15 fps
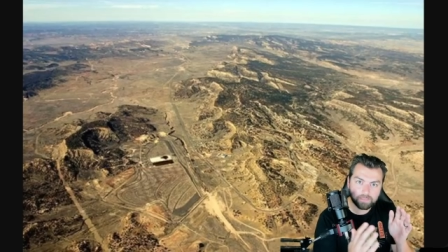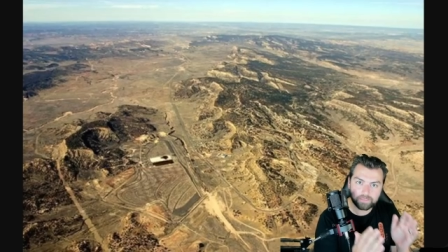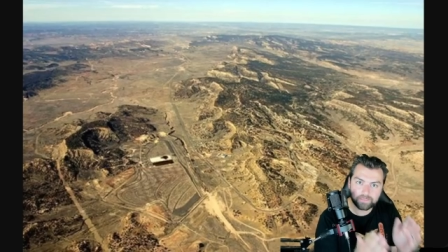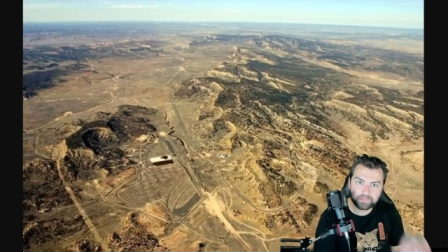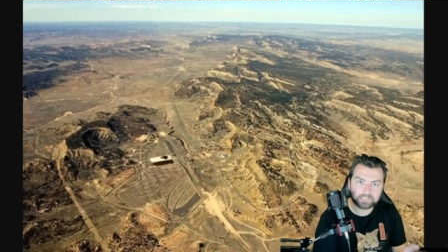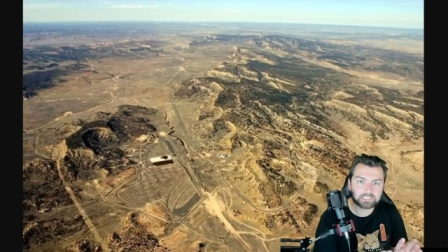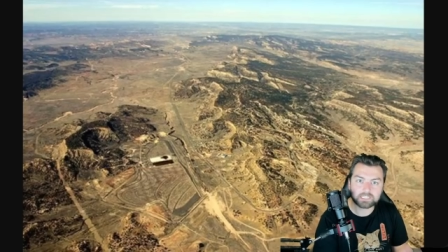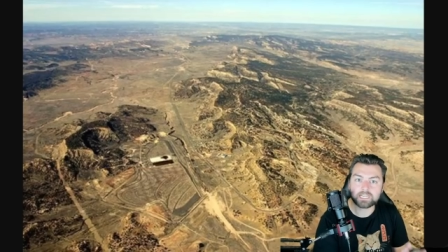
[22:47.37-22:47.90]

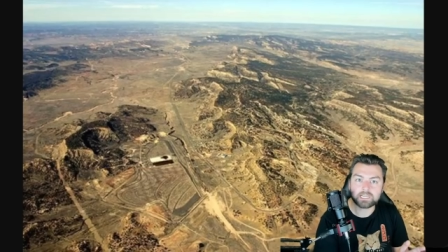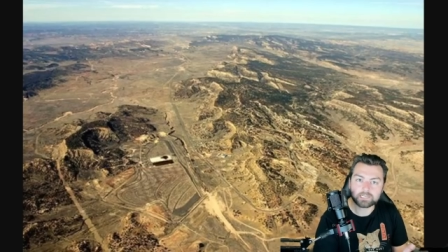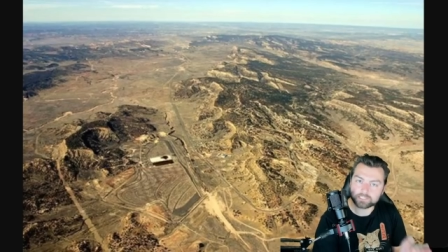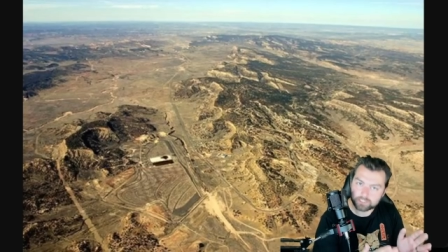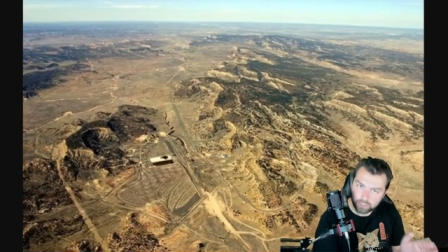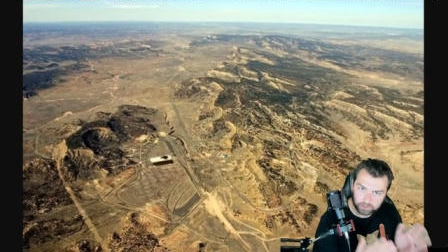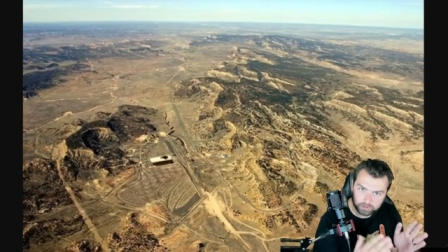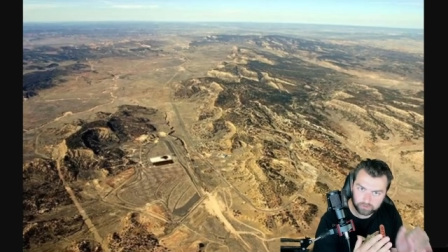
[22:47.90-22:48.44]
this thing is
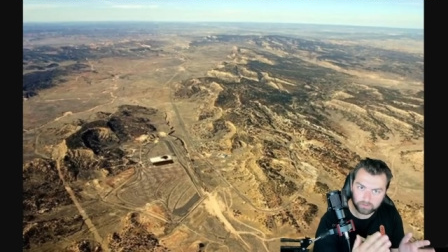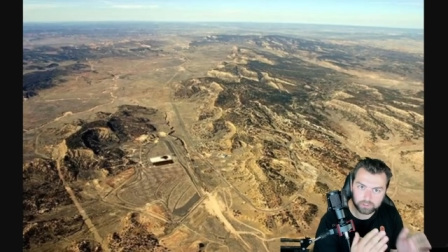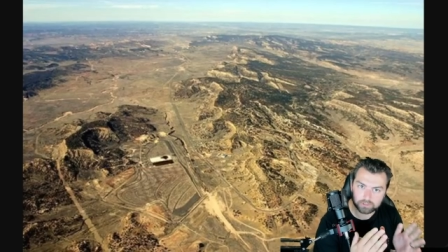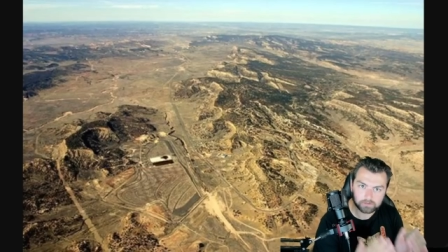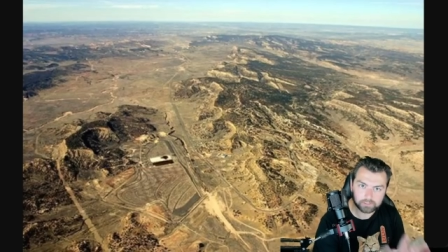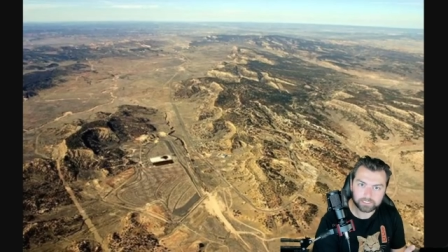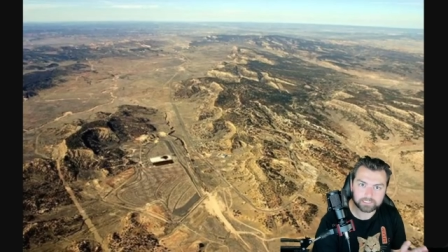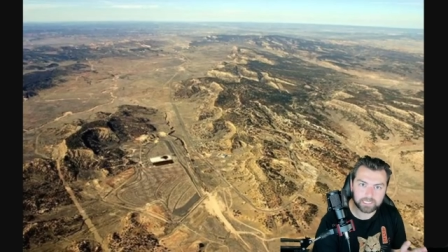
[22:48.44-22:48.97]
not
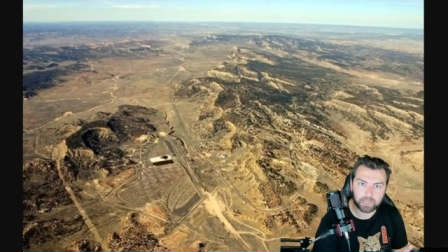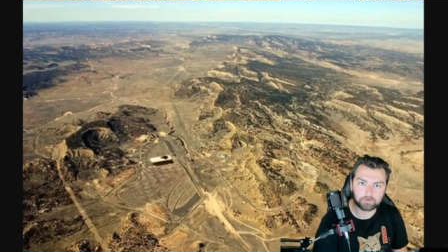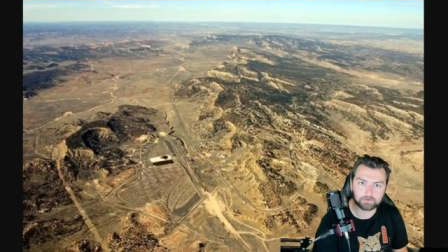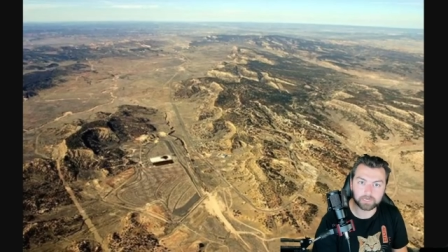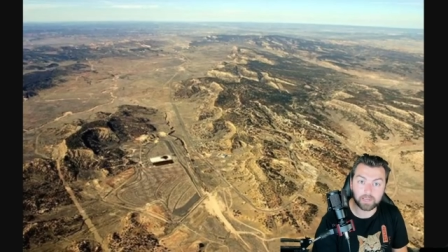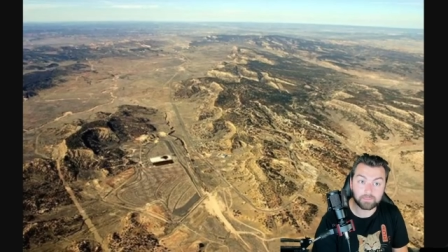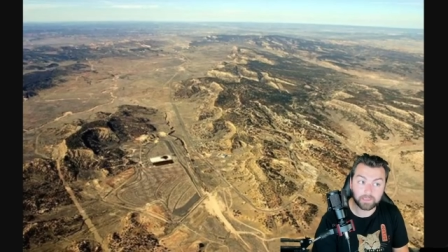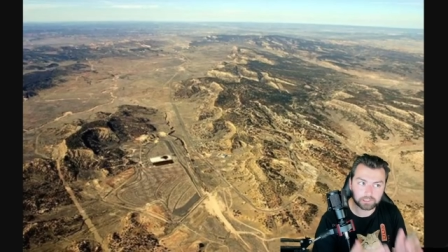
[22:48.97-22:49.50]
structurally sound
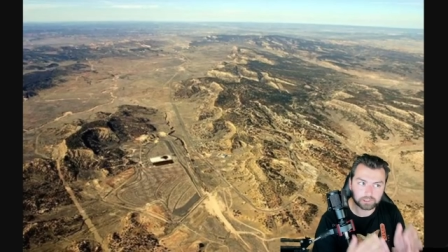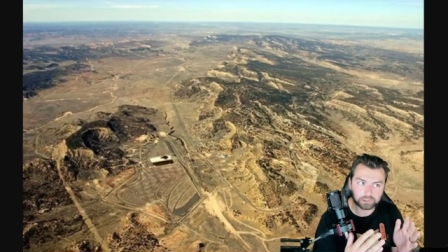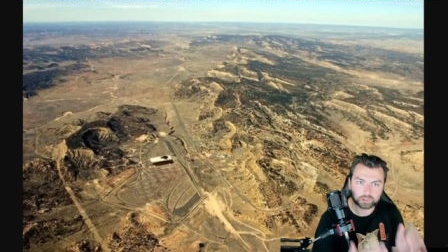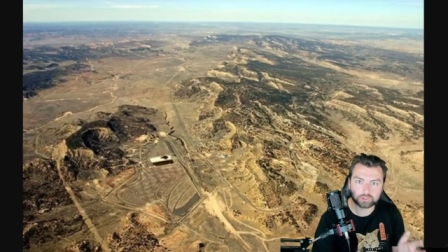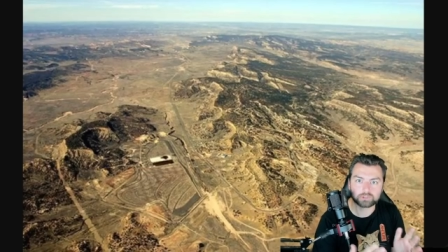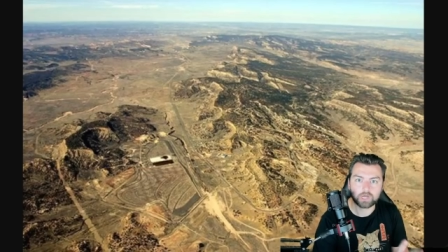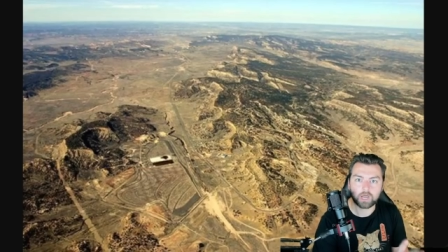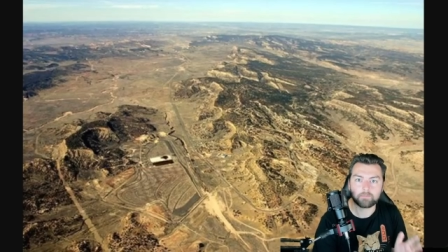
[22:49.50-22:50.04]
and they
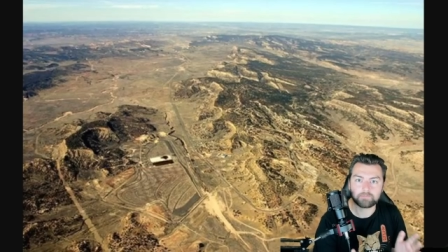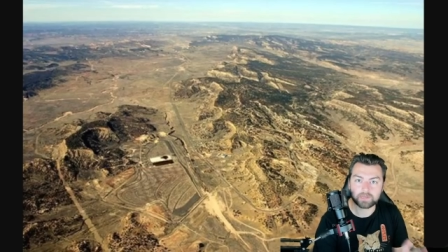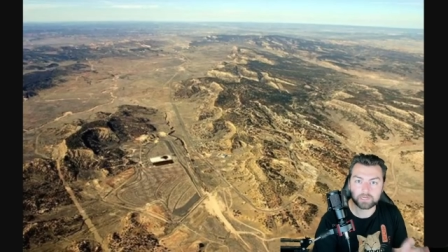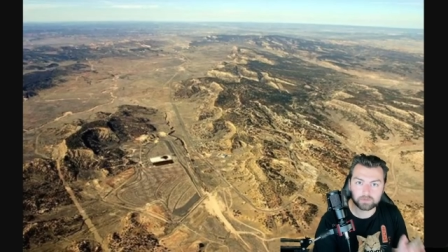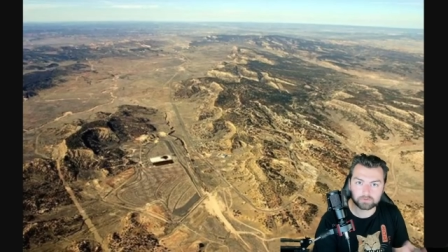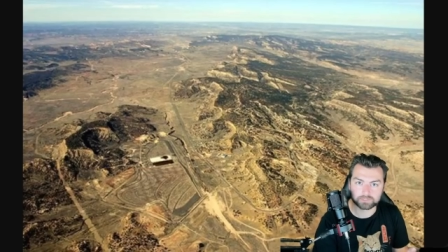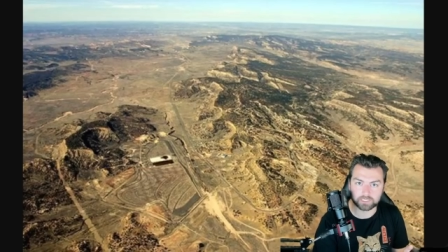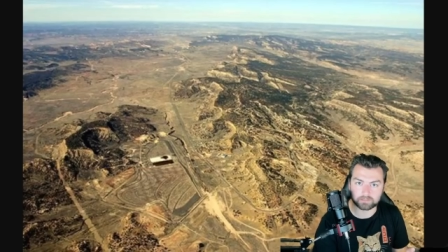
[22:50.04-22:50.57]
should not be
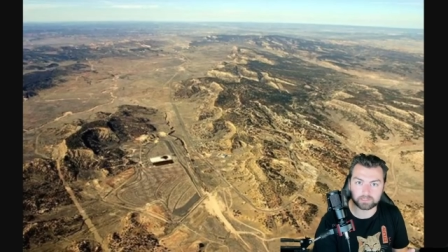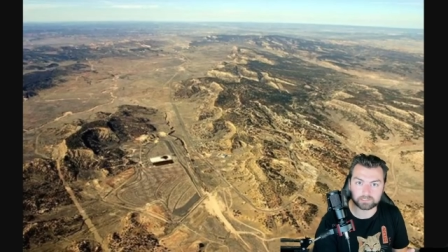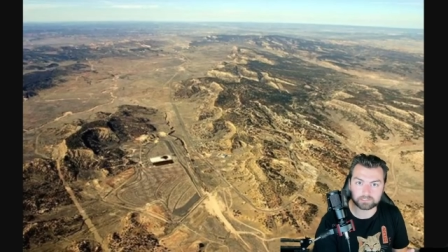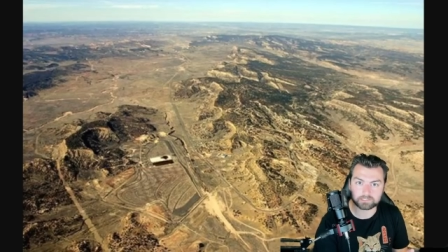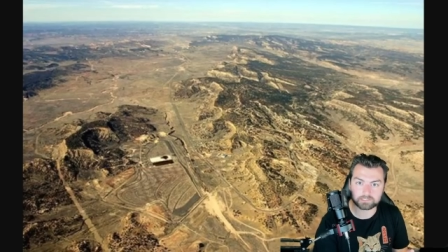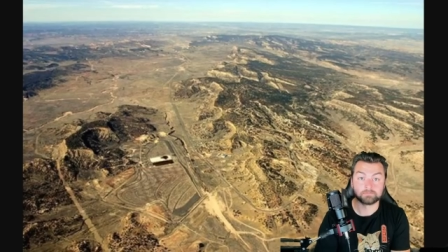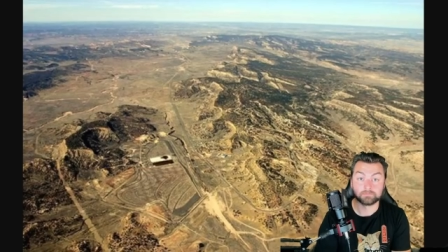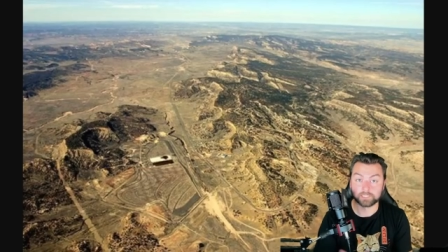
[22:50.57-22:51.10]
using
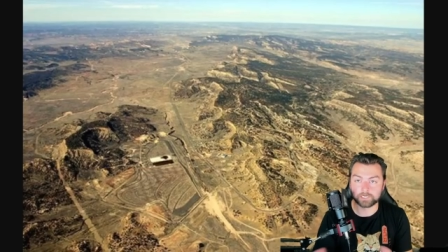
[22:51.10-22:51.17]
this.